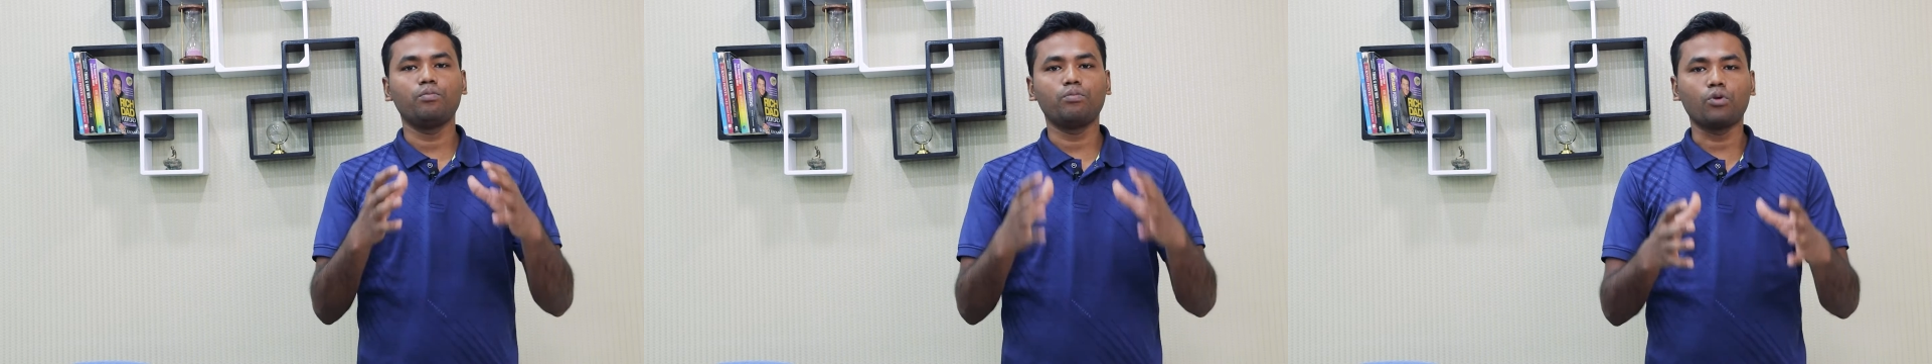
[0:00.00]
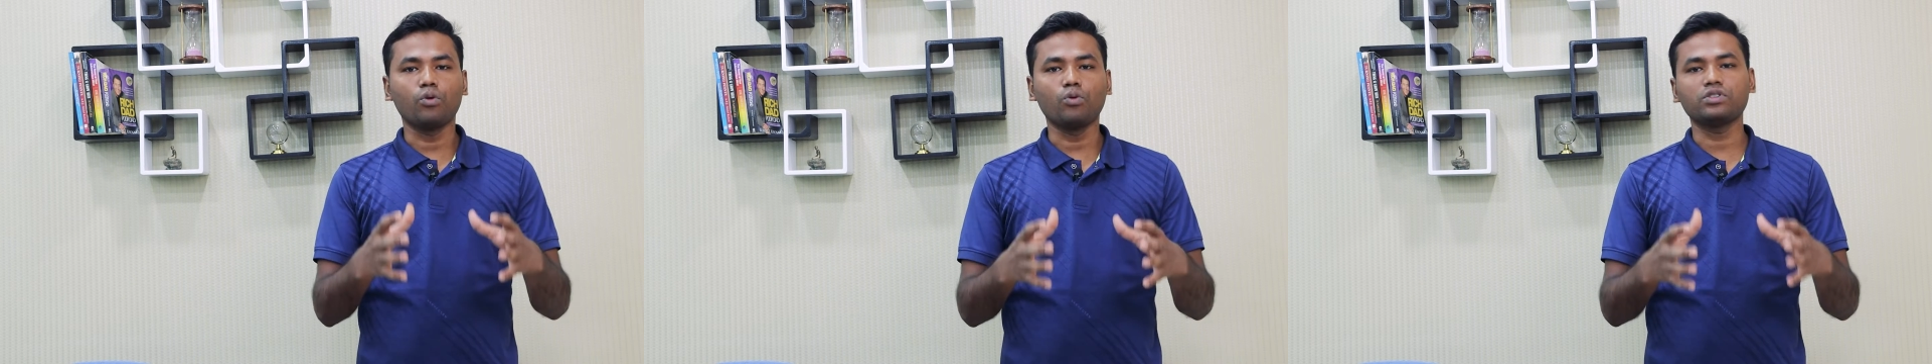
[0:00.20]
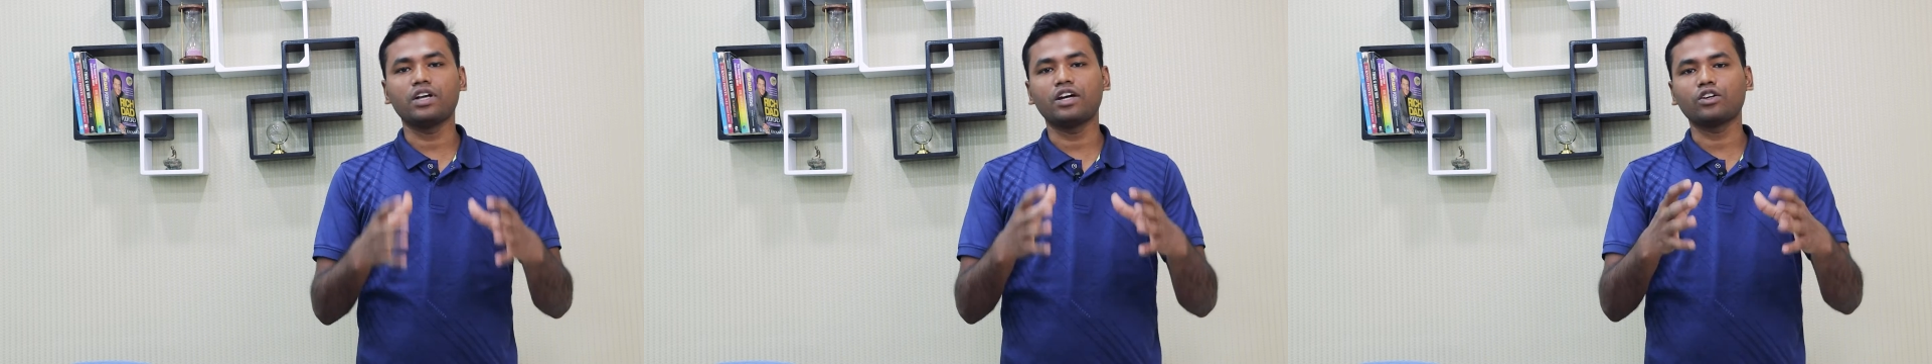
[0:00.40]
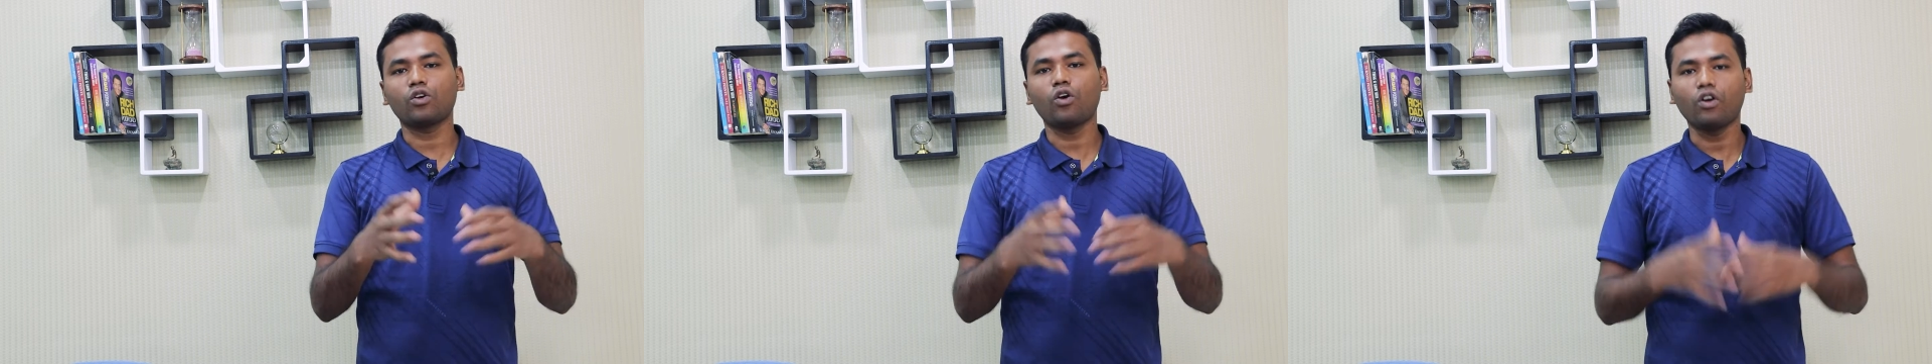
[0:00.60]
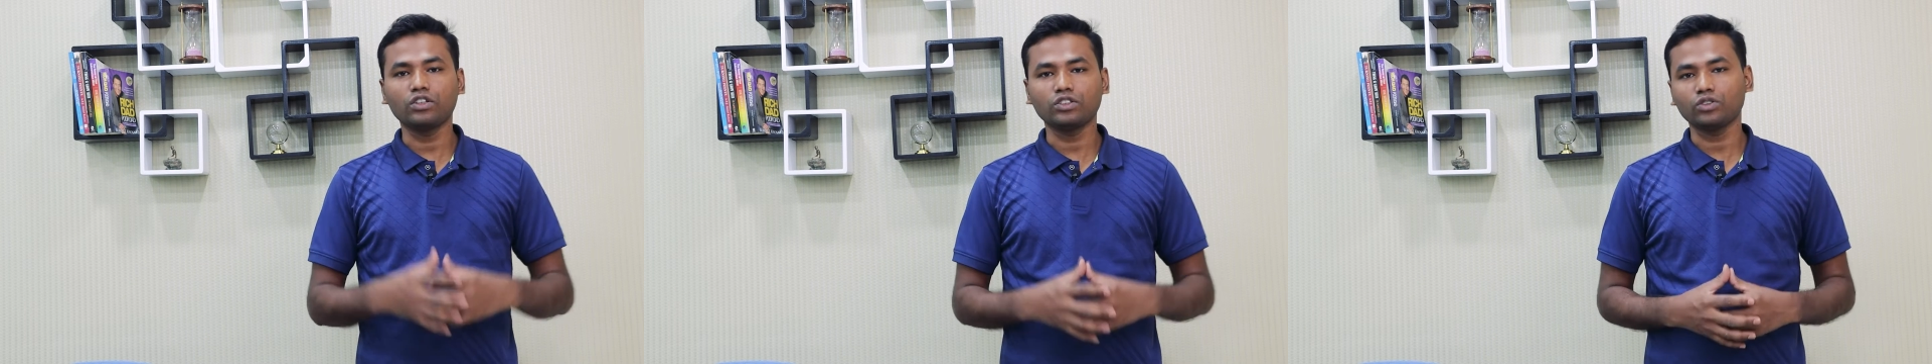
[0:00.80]
pros and
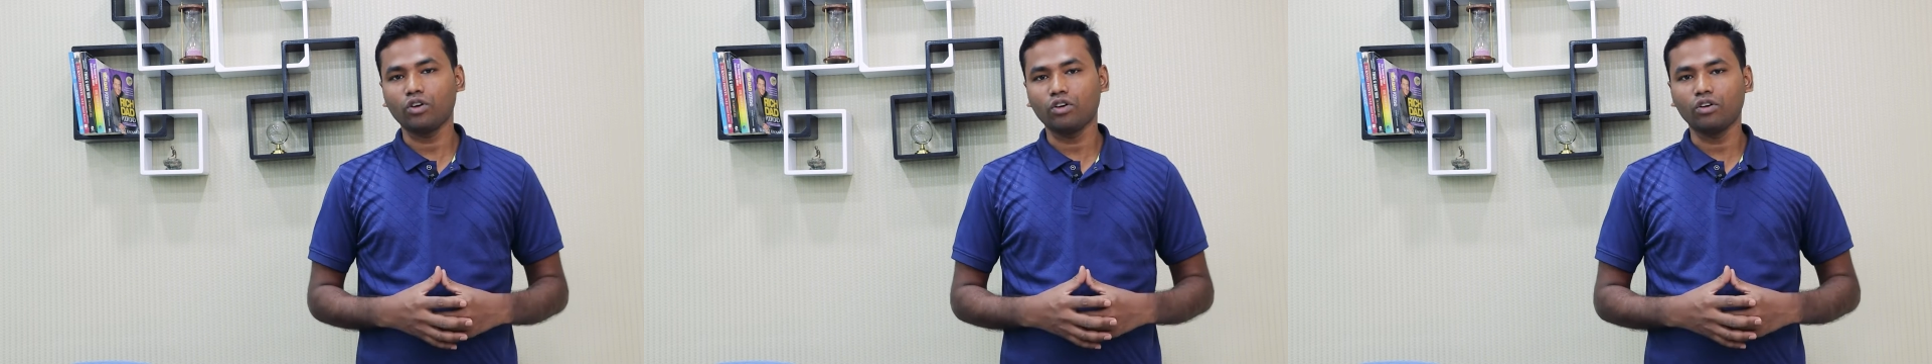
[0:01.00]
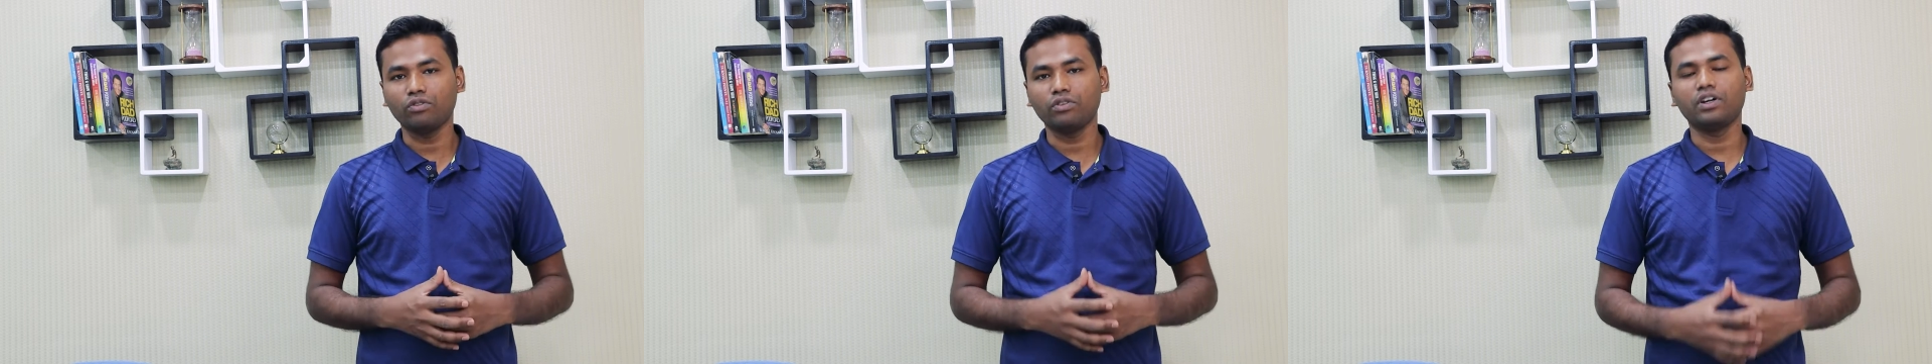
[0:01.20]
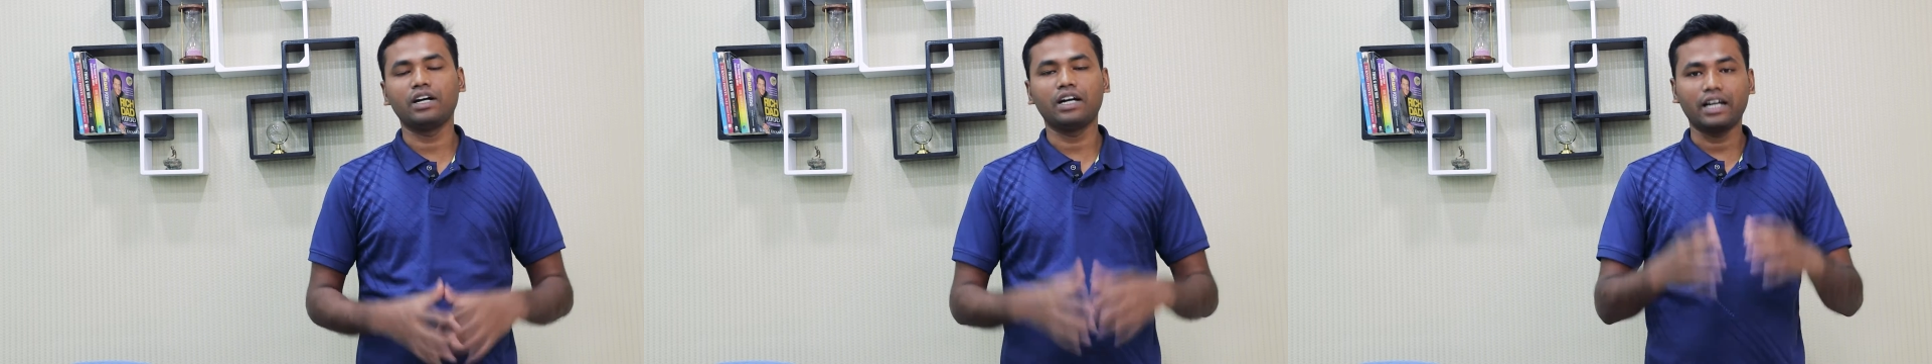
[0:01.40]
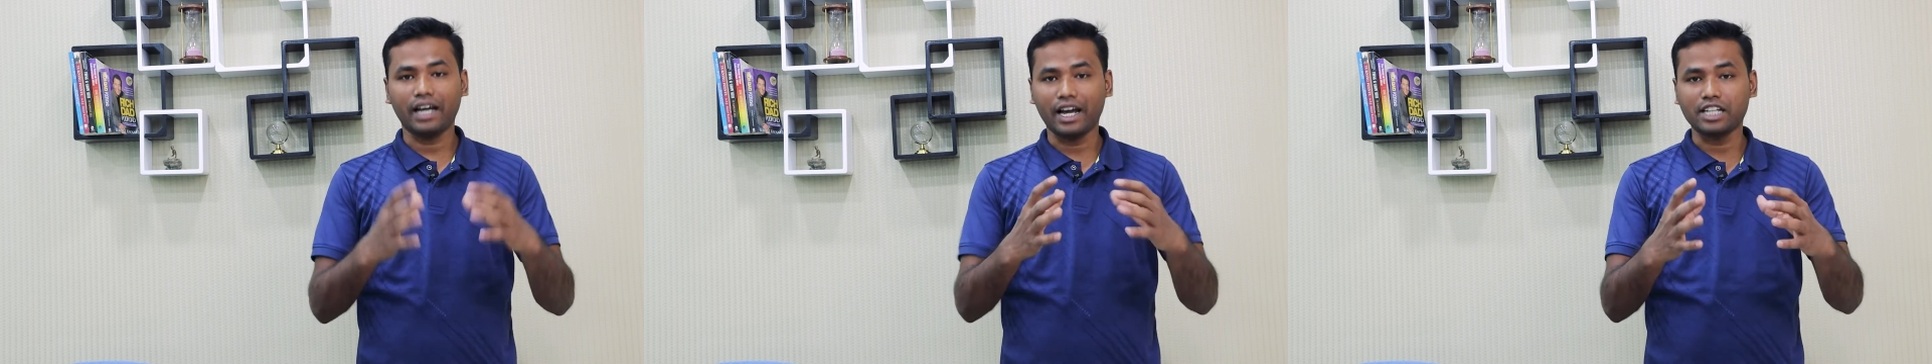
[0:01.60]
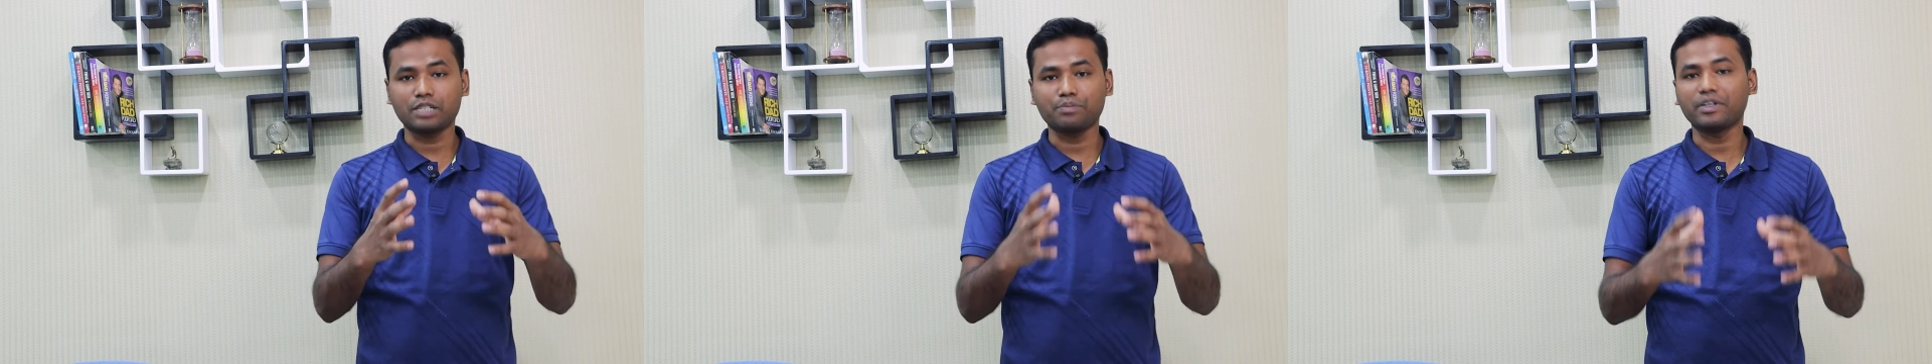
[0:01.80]
cons of
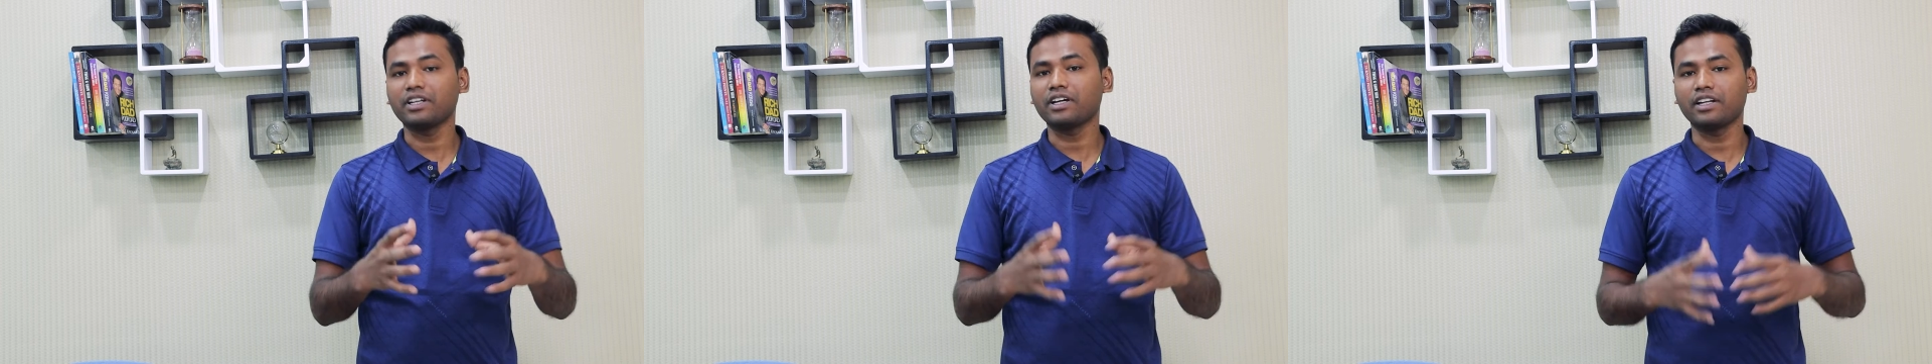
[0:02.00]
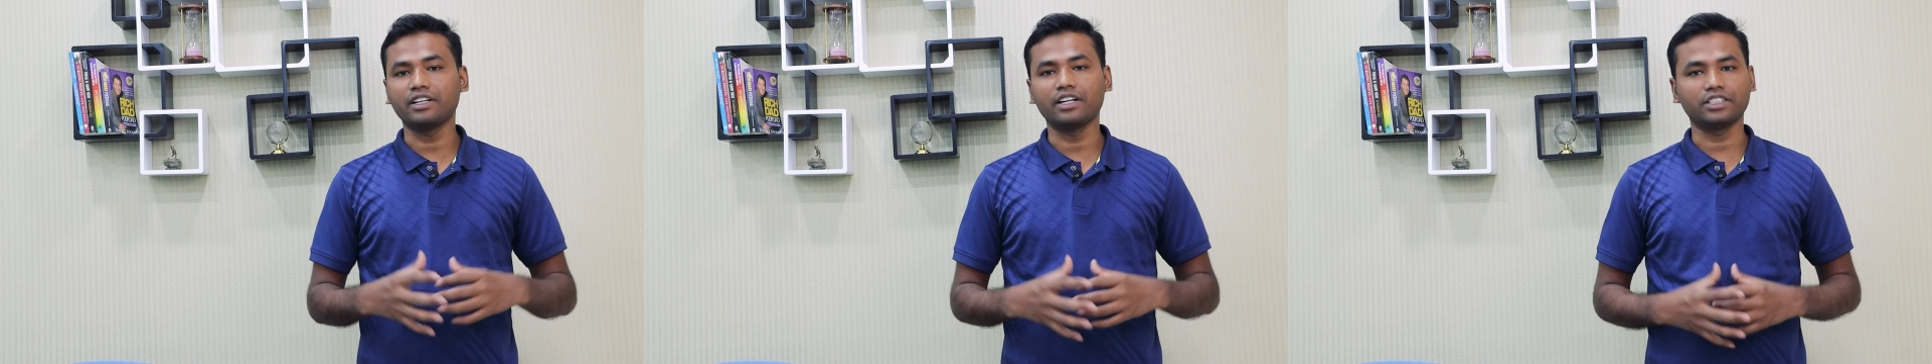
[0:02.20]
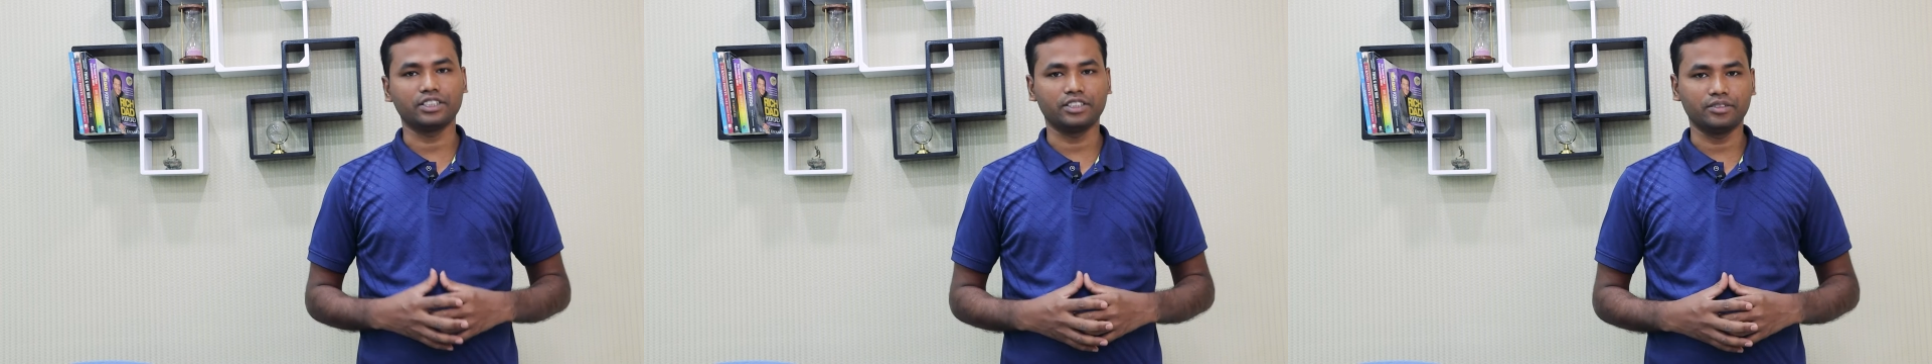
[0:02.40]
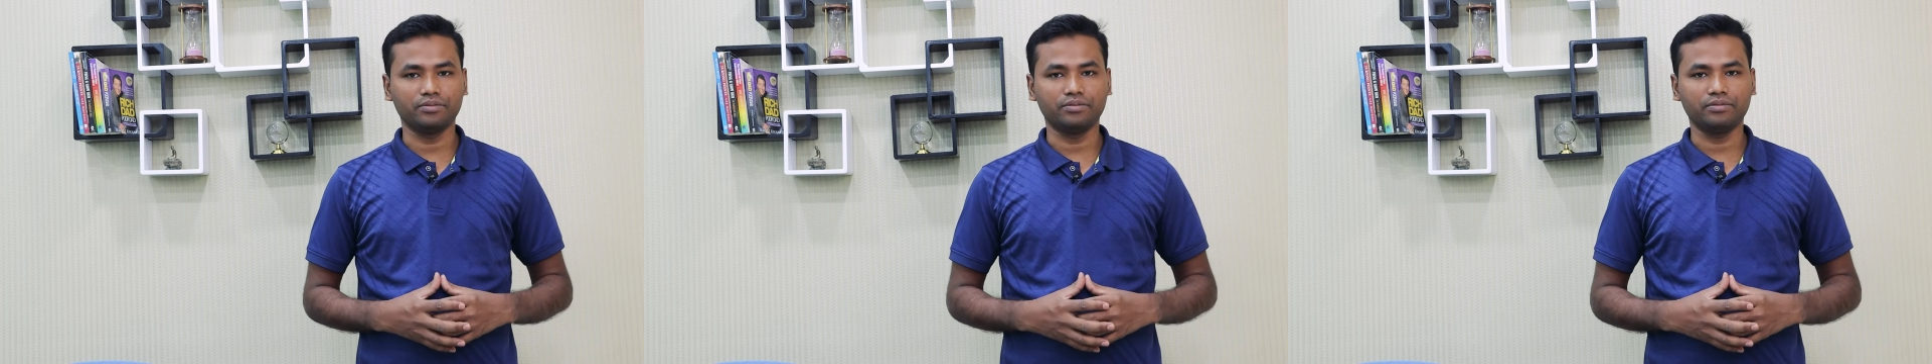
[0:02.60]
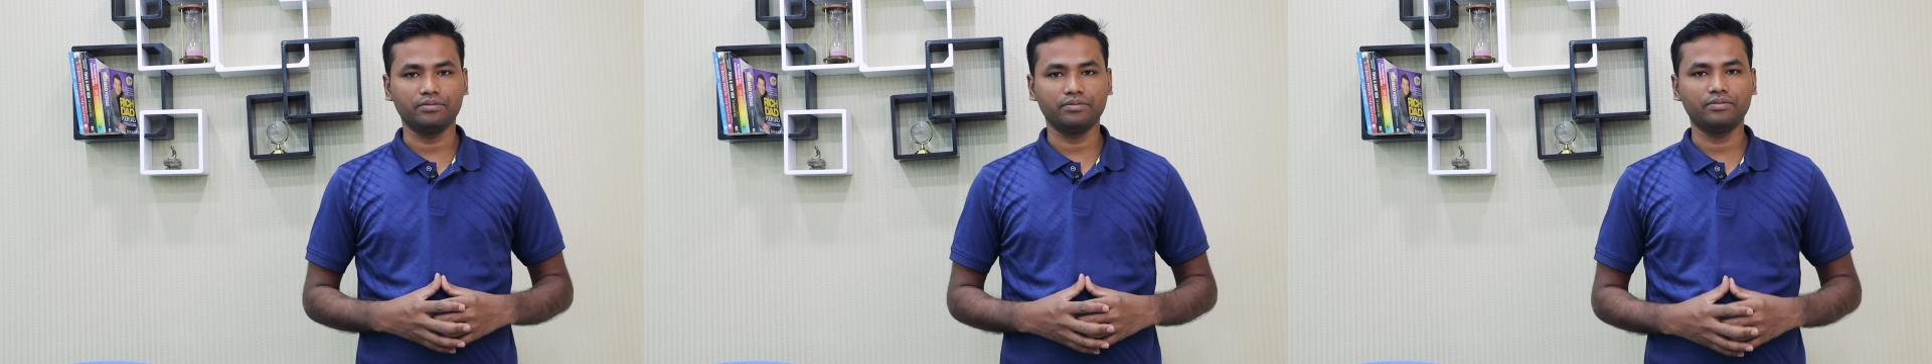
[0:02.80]
charismatic leadership.